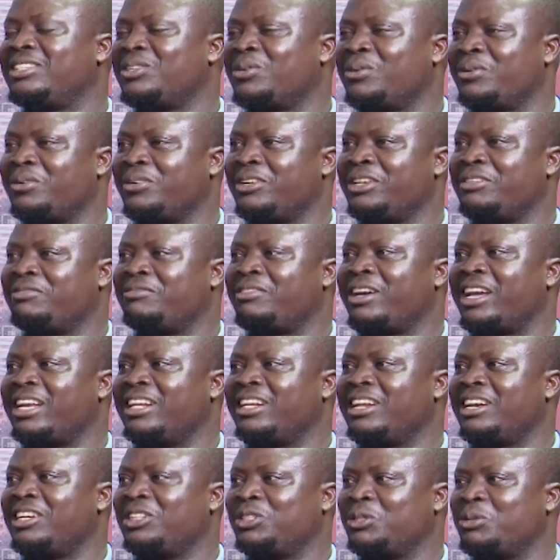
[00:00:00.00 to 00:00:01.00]
or the
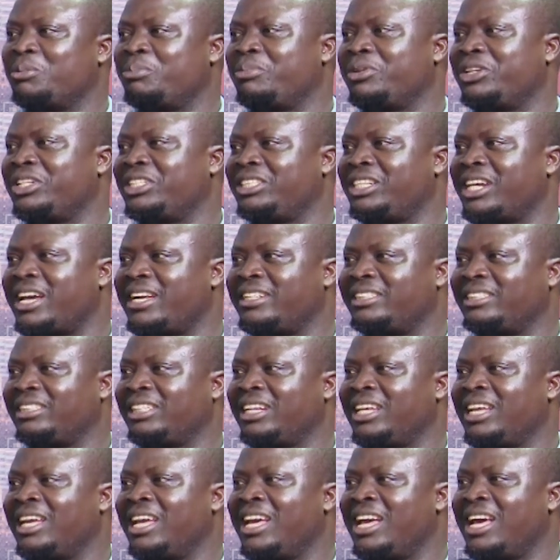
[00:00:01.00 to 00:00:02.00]
financial pressures,
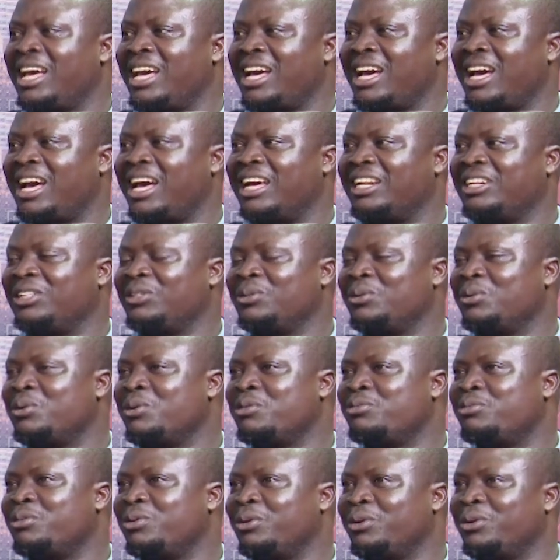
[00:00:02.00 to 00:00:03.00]
and you
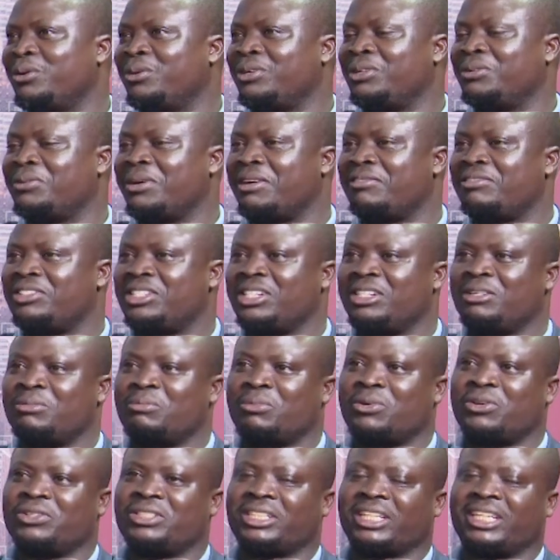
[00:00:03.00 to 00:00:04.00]
go for loan. We have seen
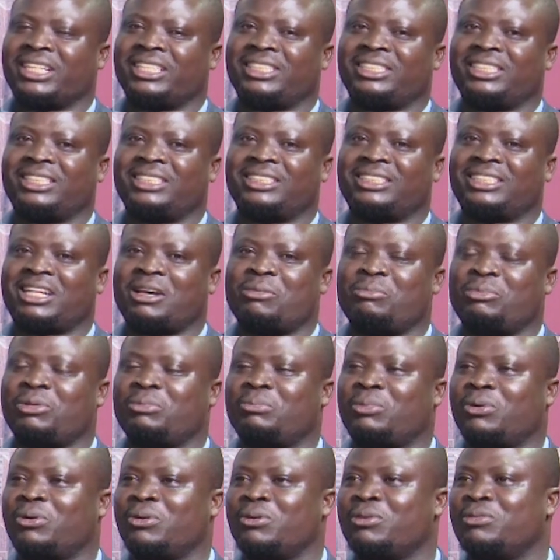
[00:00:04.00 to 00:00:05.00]
most cases some
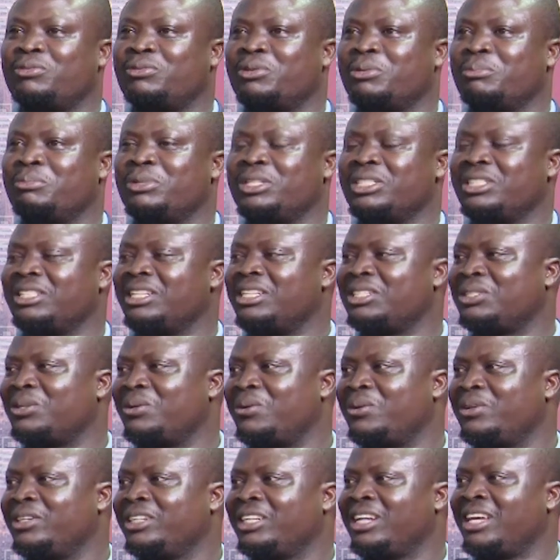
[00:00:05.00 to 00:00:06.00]
people go for business
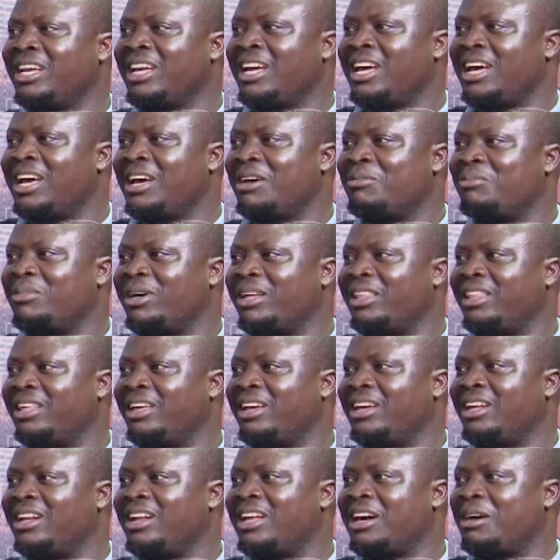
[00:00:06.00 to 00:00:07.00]
loan, but
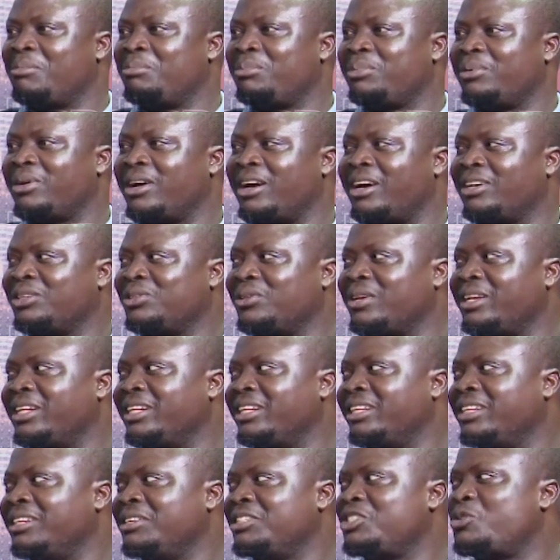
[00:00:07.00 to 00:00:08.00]
they end up
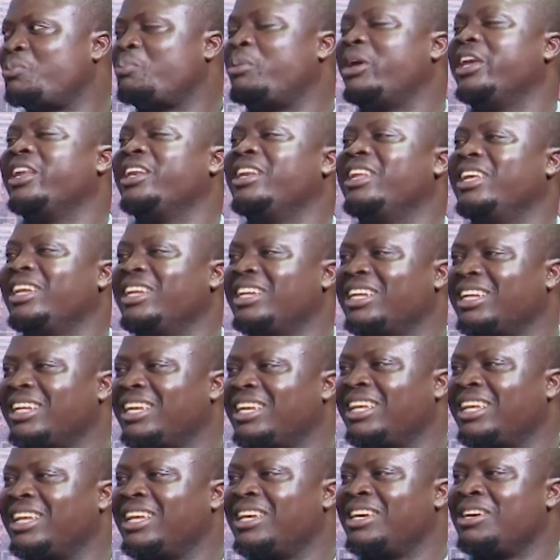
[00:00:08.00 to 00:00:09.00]
actually spending.
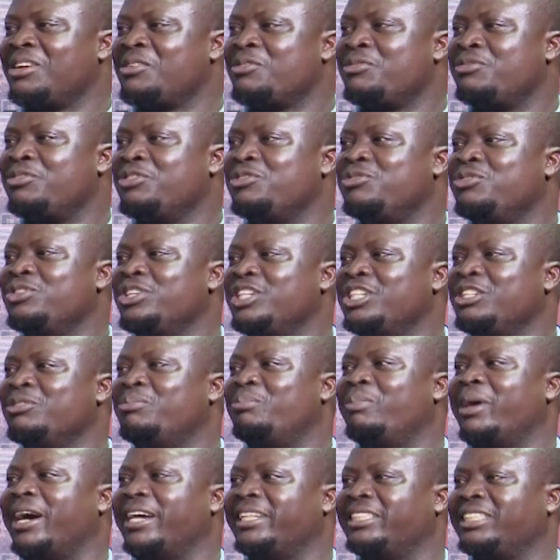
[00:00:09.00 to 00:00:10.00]

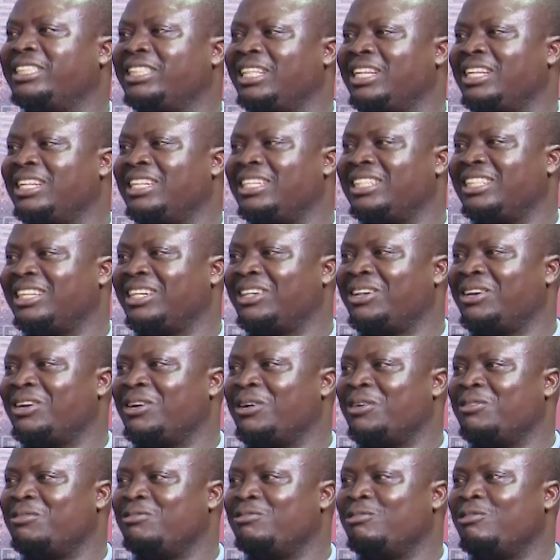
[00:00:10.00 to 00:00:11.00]
50%
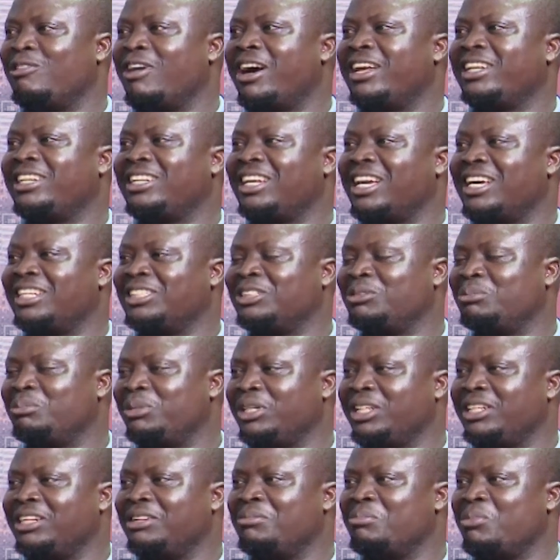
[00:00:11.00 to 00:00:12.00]
of what has
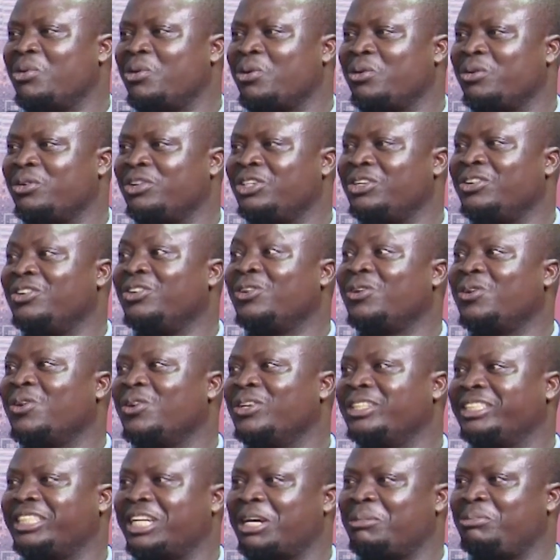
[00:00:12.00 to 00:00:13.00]
been yes. borrowed on
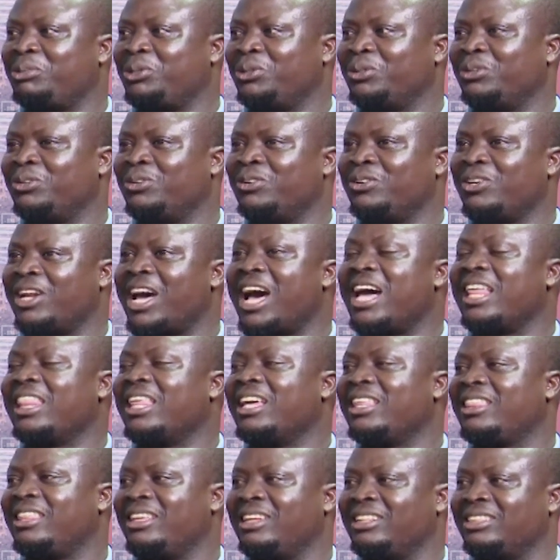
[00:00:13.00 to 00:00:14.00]
consumption, on
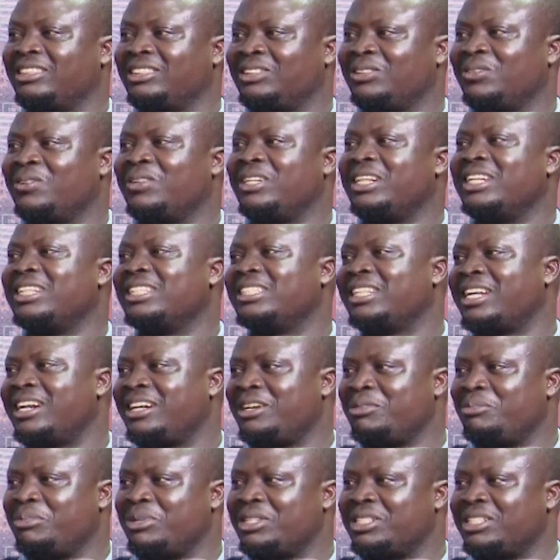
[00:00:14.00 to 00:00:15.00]
other things, not
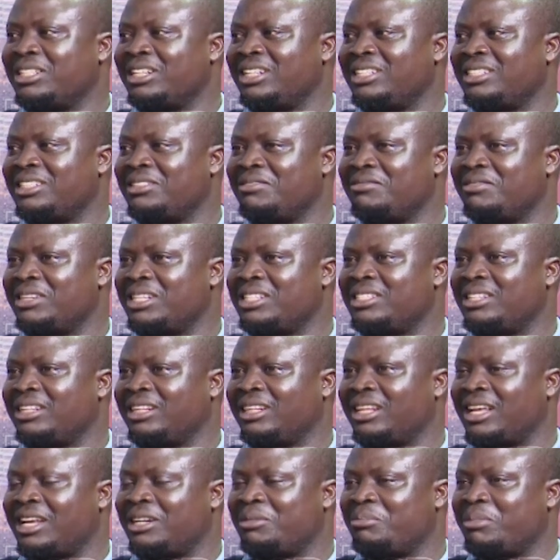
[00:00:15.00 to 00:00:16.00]
necessarily business,
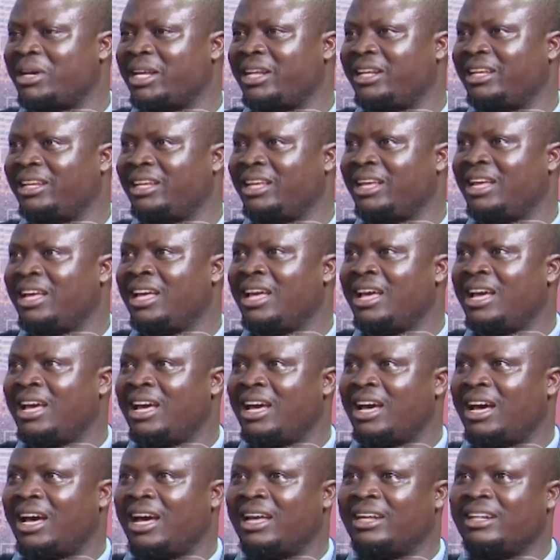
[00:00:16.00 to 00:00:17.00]
investing that money
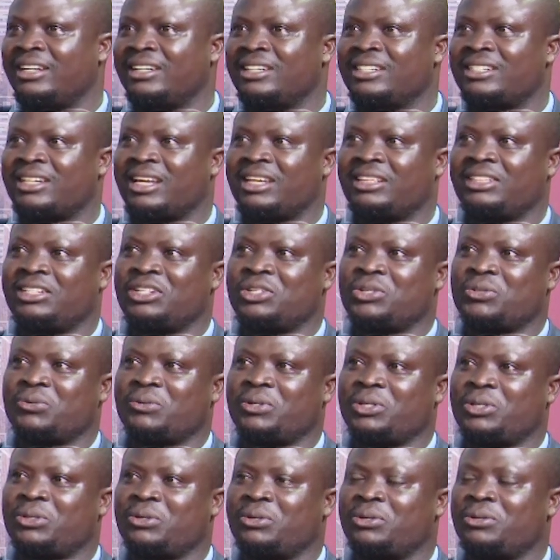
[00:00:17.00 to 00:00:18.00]
and in such a
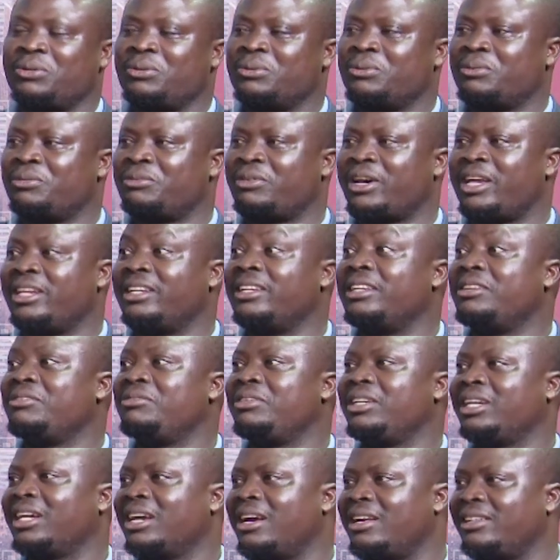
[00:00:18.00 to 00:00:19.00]
situation you'll find
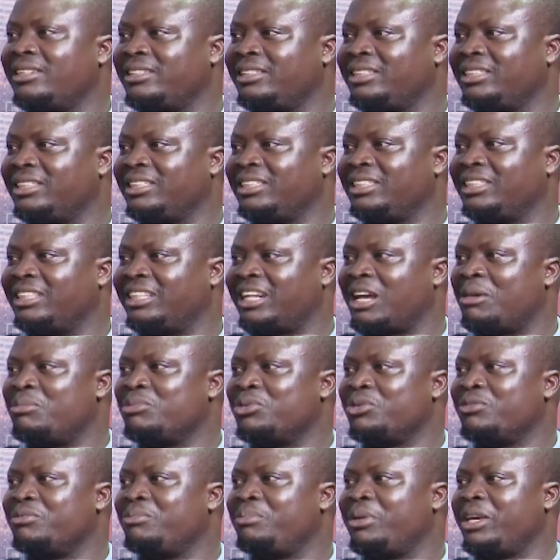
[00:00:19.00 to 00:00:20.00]
difficulty in
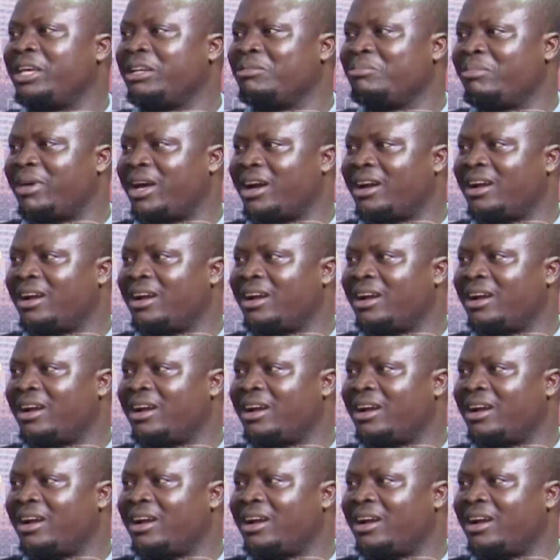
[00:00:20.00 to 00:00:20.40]
terms of paying back.